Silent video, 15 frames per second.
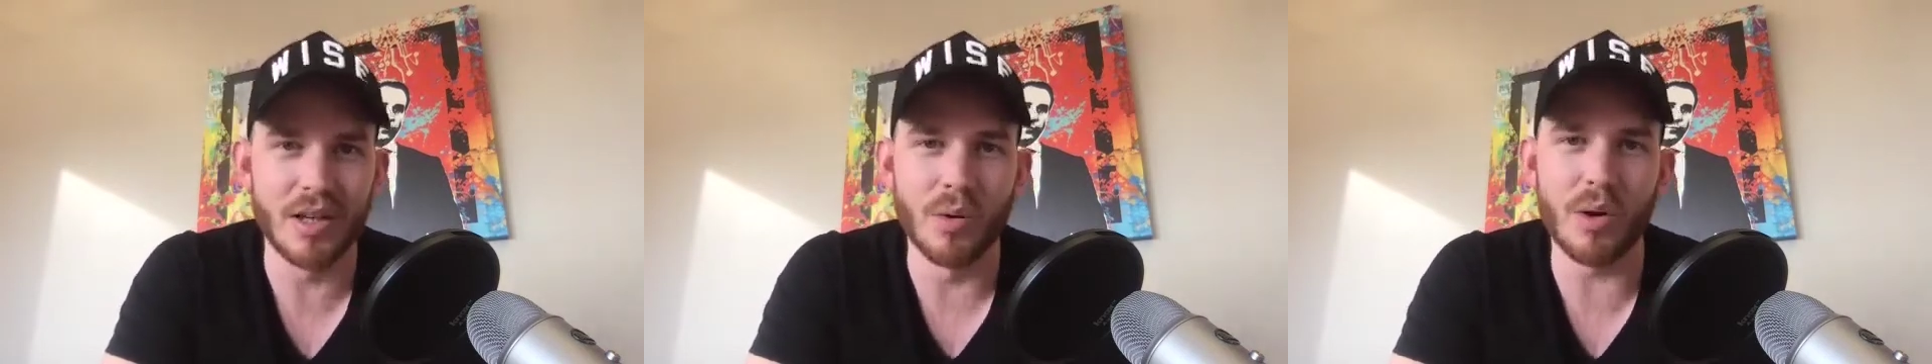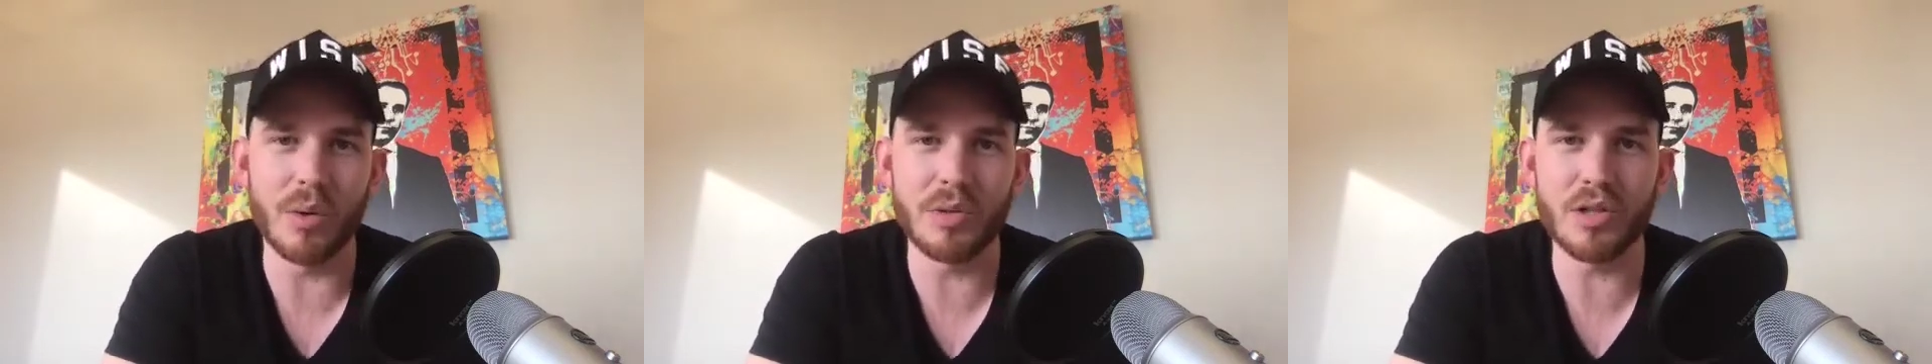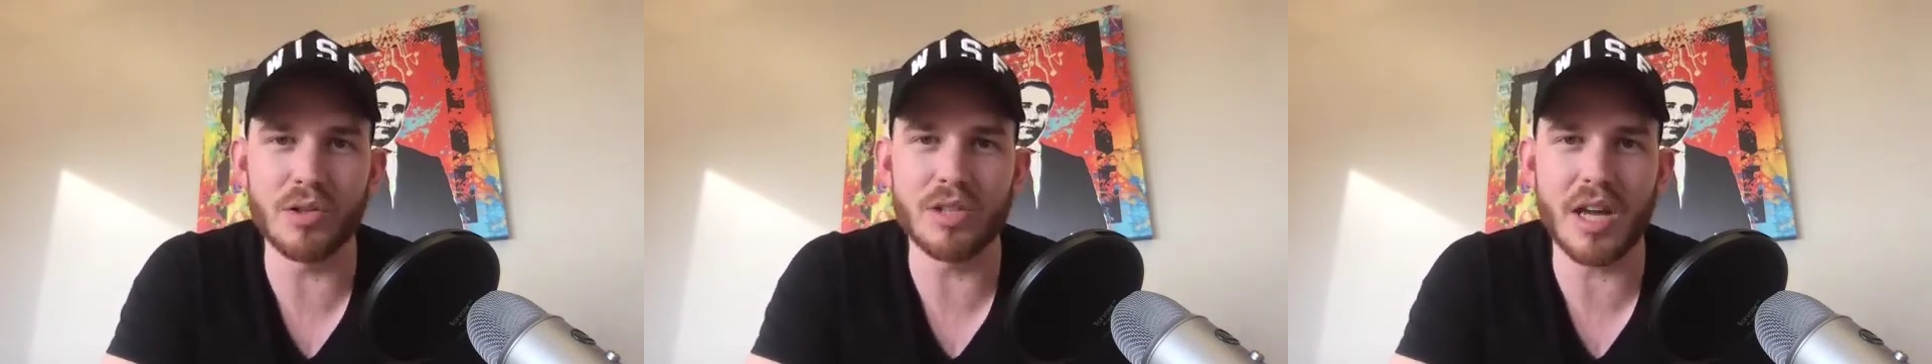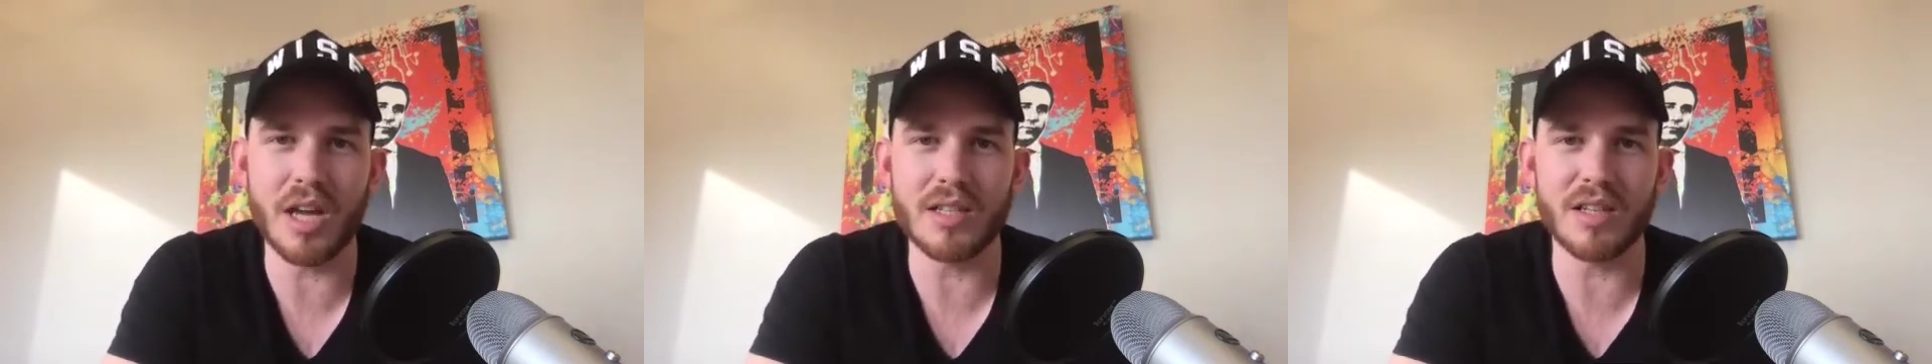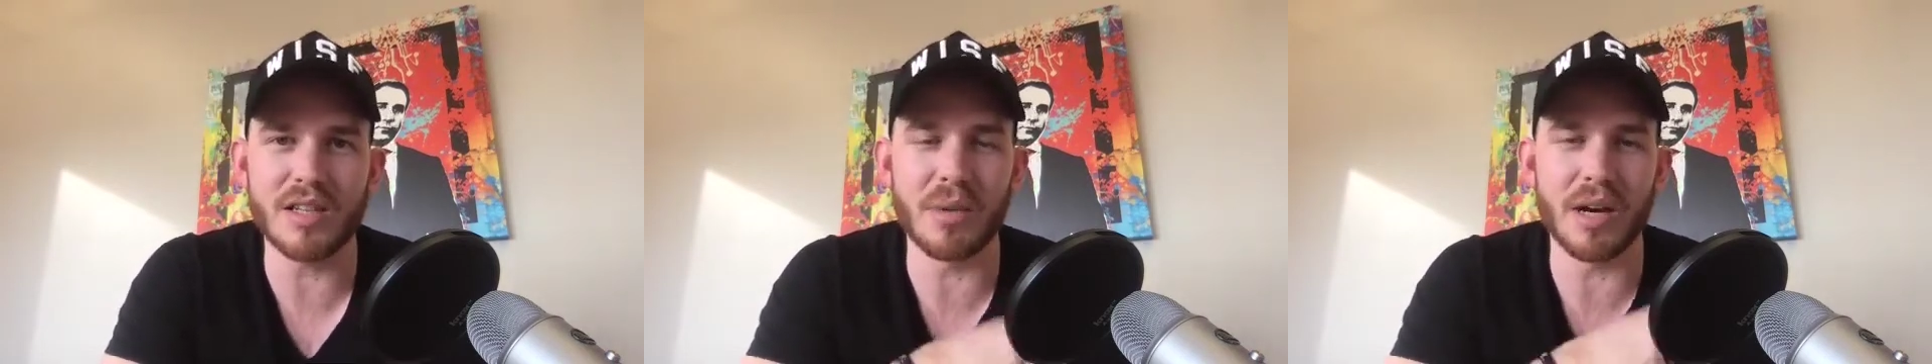What would you say to
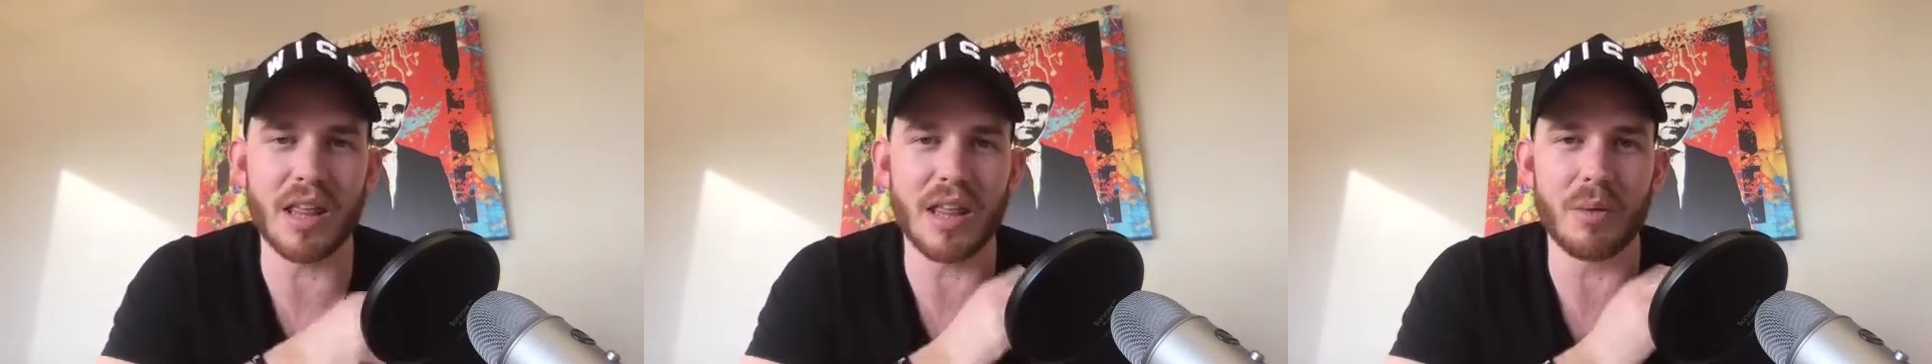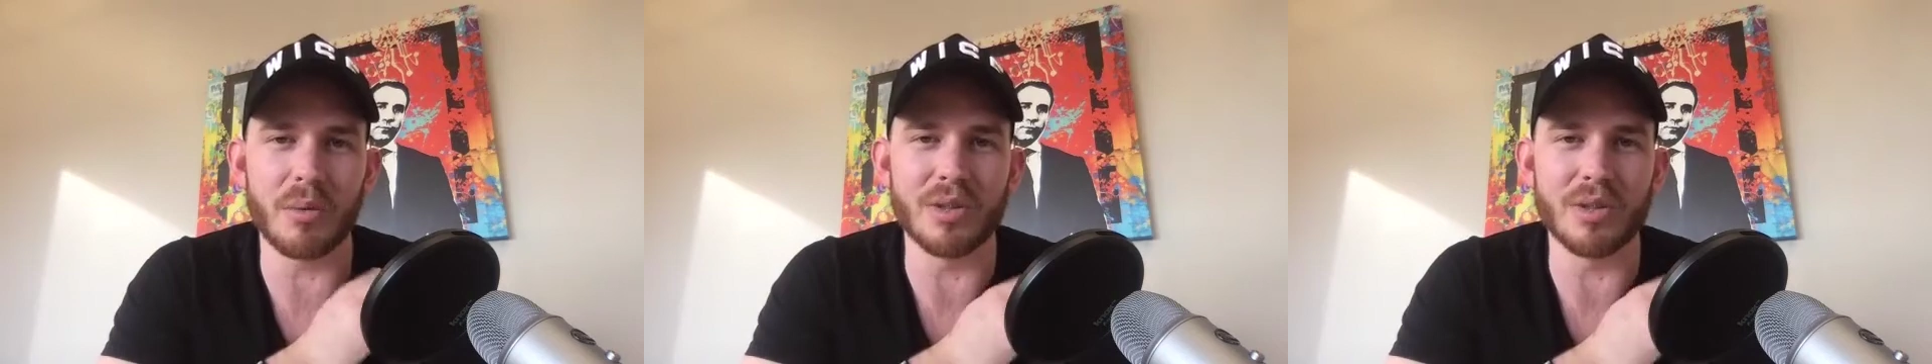somebody that